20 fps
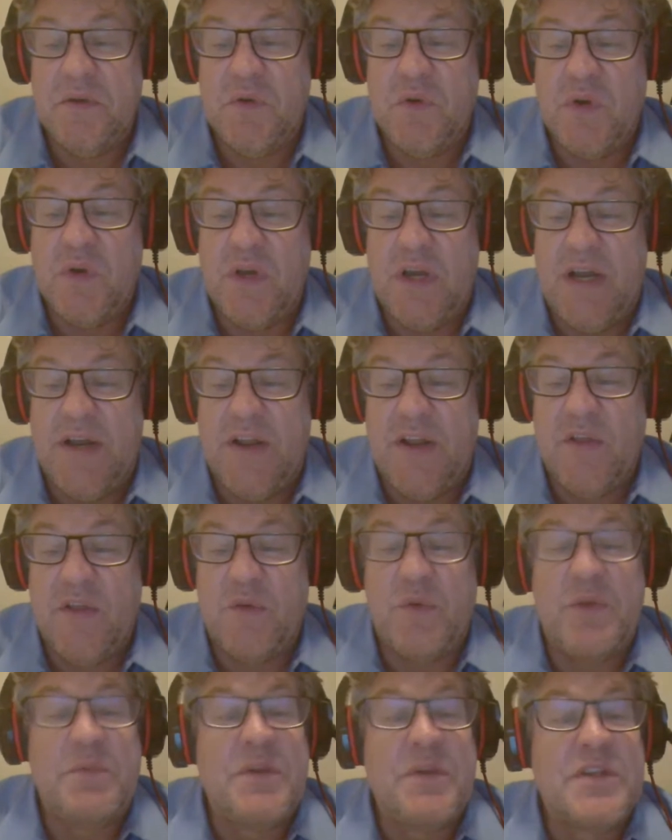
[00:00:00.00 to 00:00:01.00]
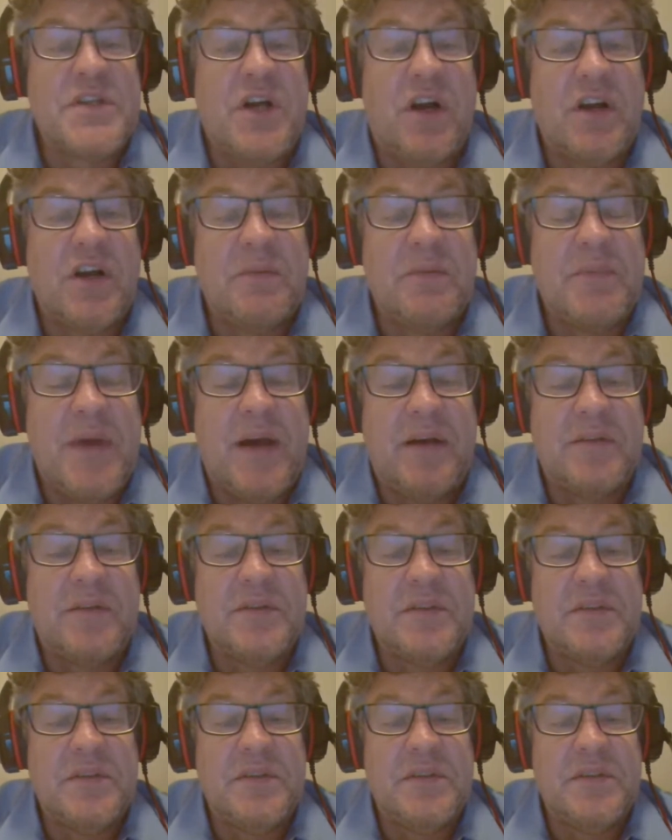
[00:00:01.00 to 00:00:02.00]
know that we've been talking about
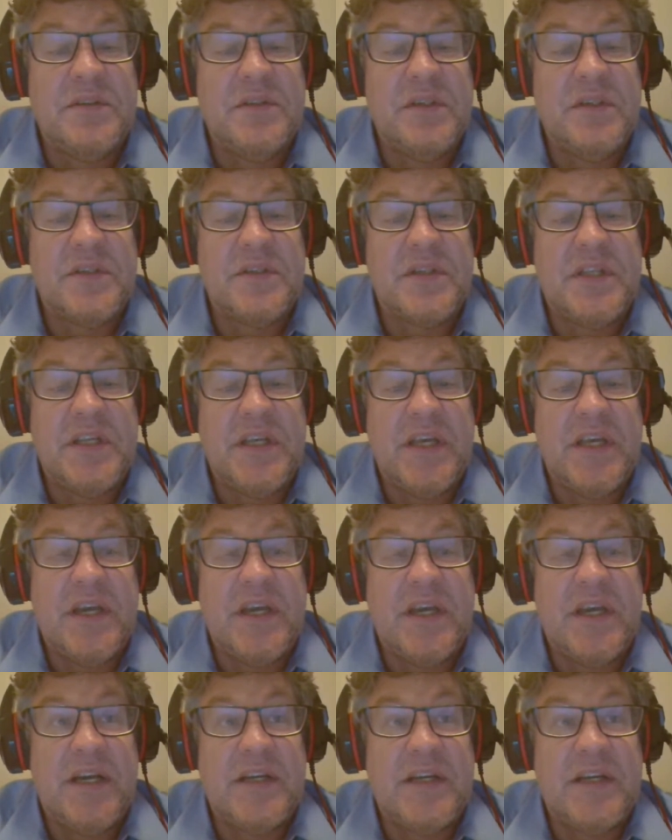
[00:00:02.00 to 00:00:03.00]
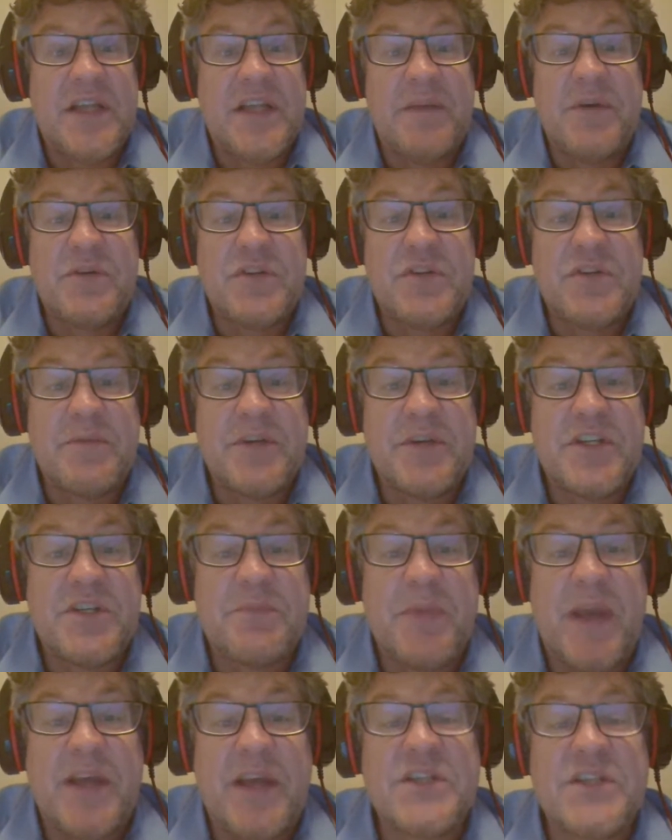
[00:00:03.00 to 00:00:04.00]
the Demo Derby
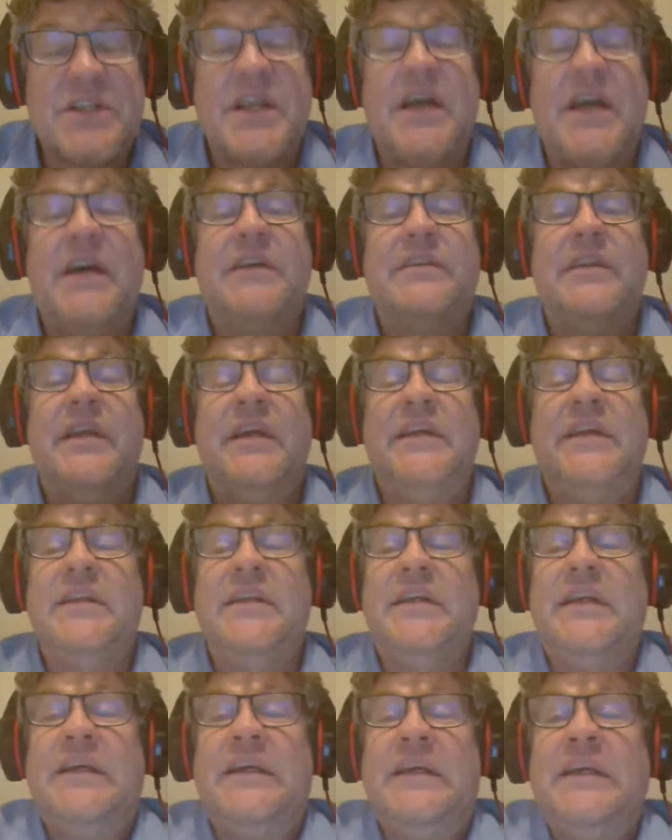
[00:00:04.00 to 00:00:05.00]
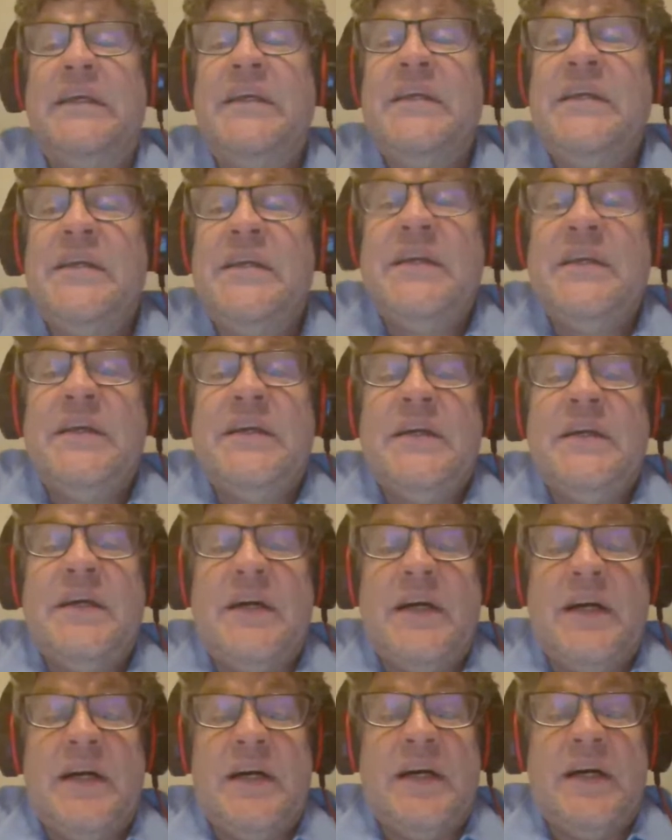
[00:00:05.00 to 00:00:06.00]
Smashdown lately.
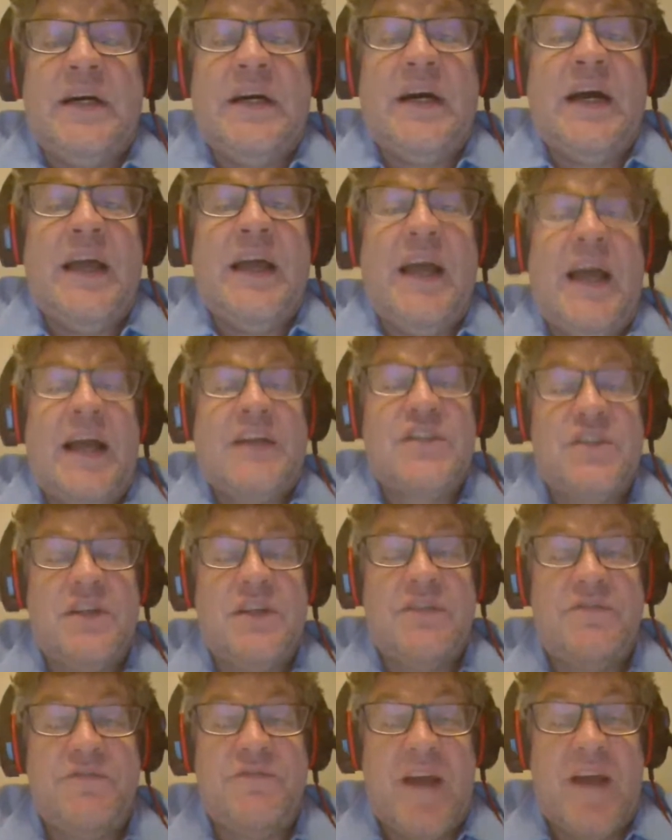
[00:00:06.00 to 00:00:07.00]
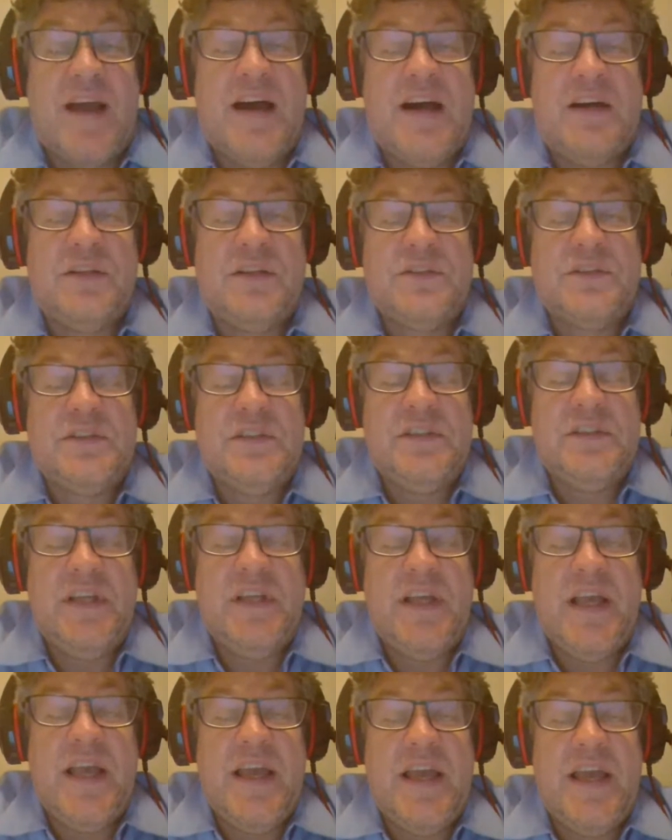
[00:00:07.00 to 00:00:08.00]
I actually found
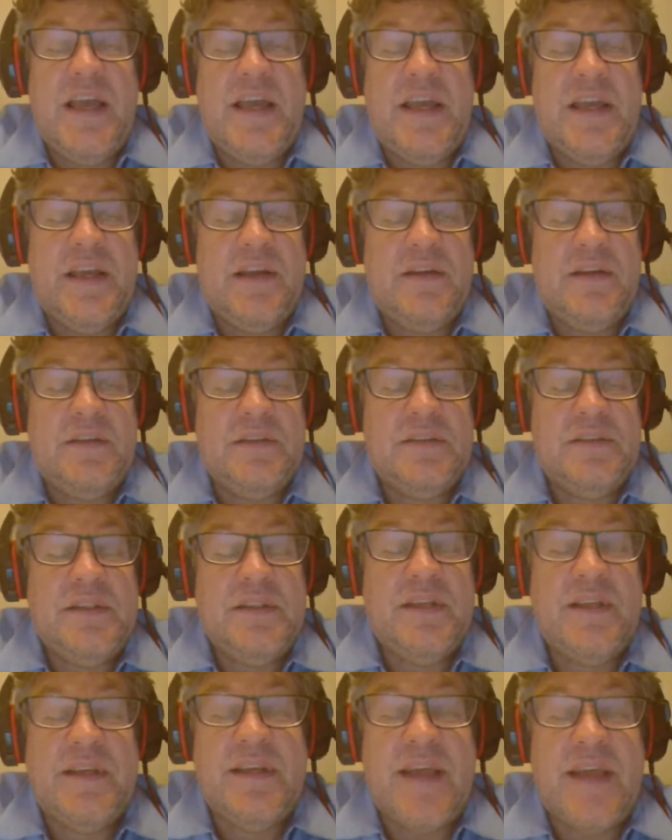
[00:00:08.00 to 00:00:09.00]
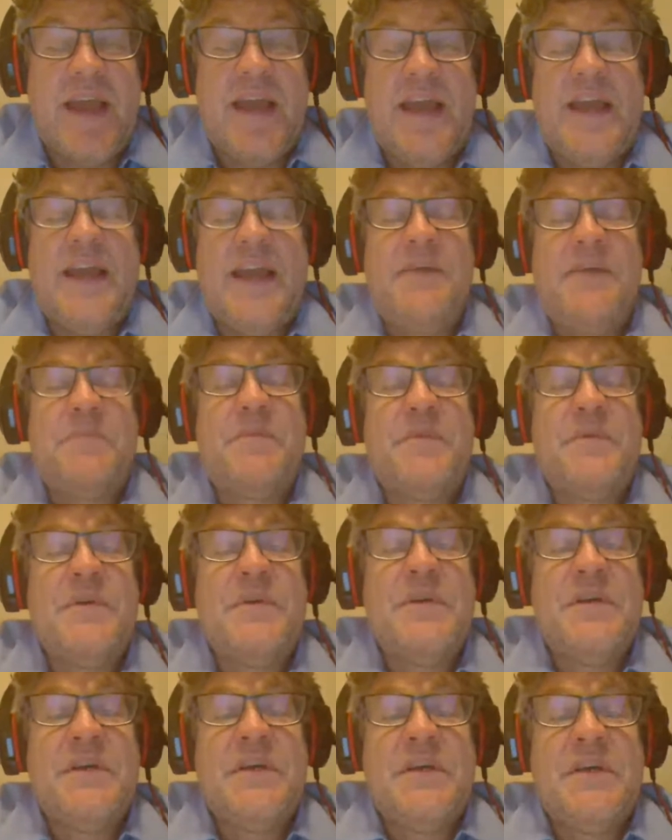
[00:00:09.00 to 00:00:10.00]
a game,
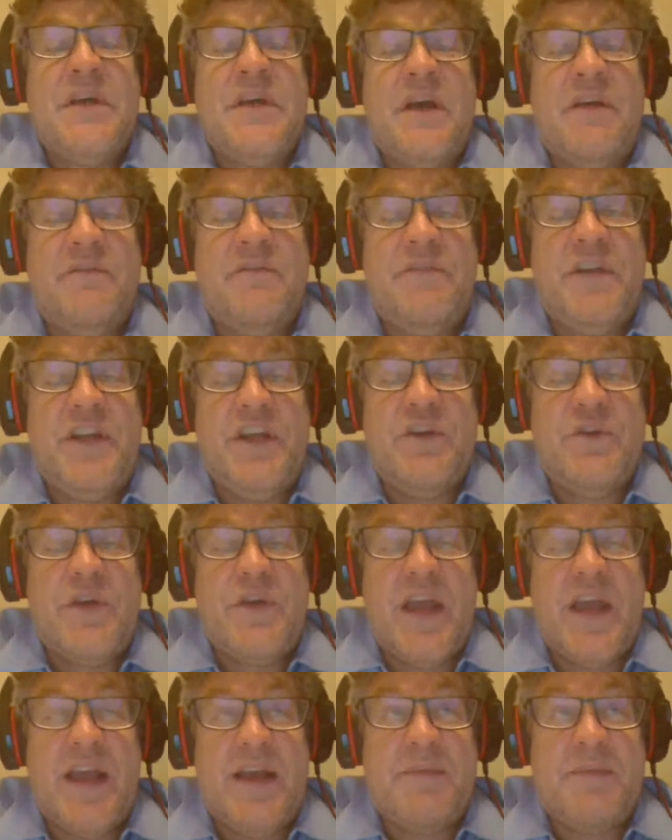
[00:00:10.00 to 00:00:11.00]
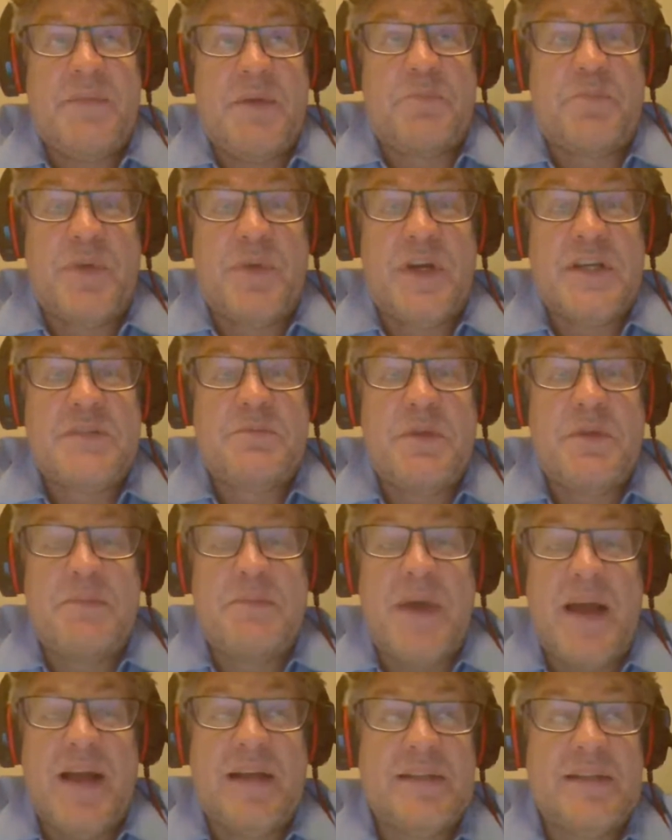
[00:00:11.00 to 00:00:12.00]
a video game that brings me
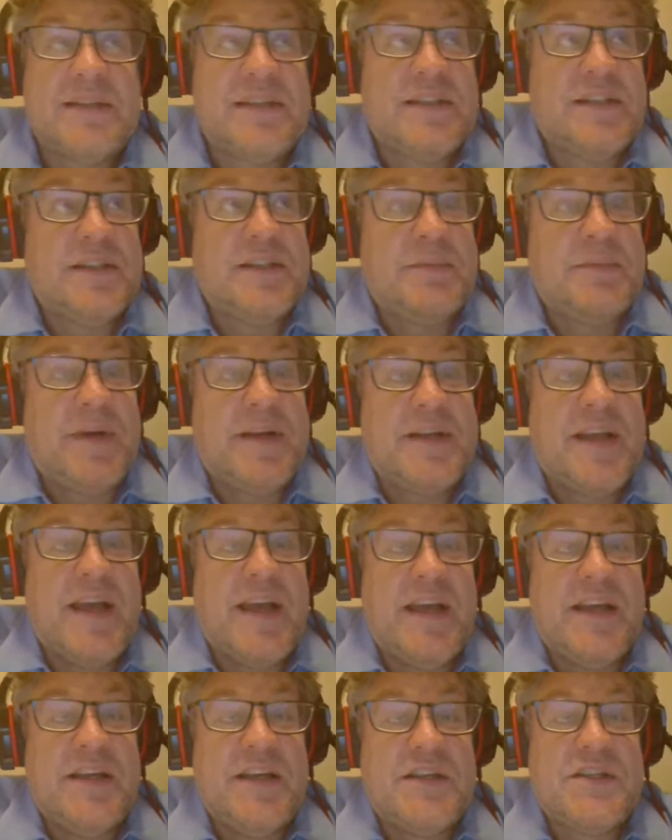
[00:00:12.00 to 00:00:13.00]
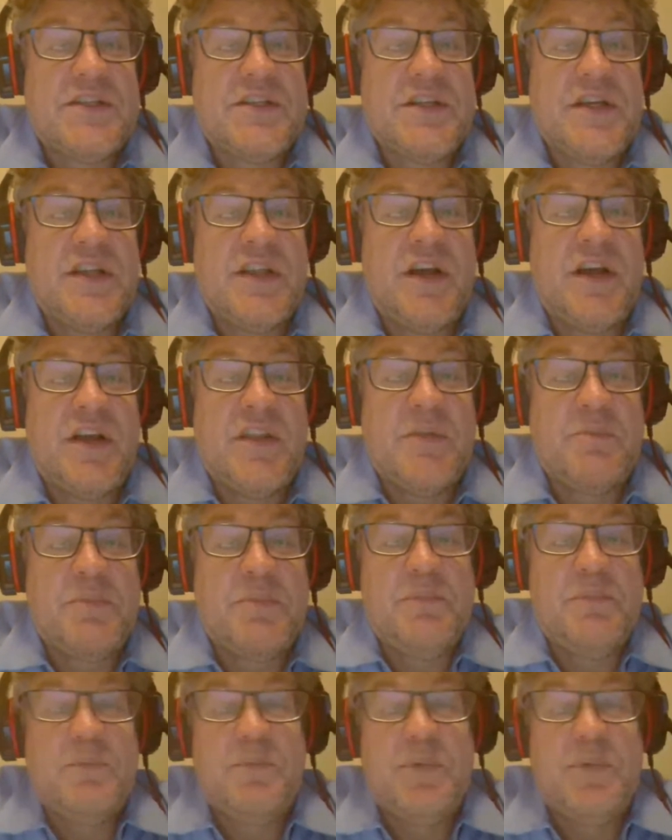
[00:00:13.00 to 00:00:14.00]
back to my days on the
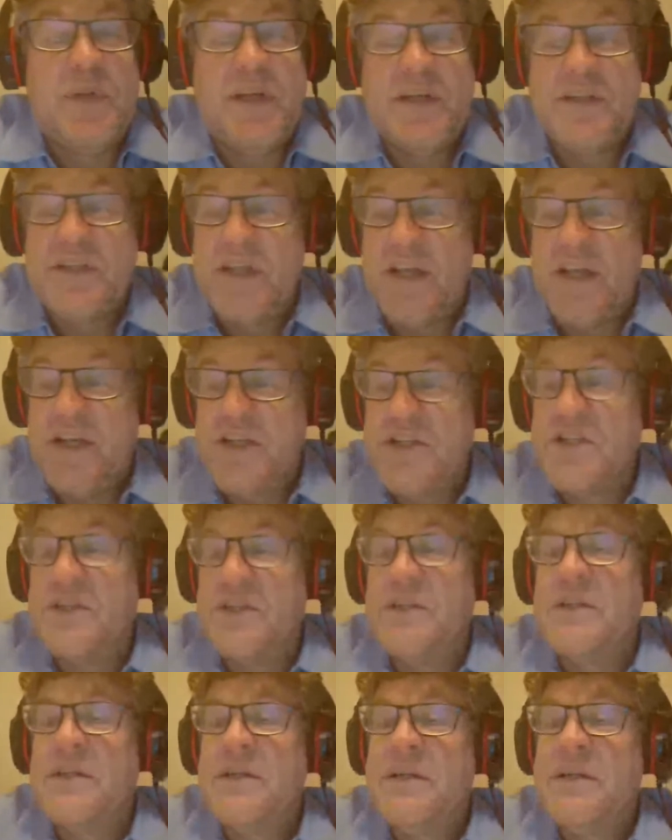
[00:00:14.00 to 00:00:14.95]
PlayStation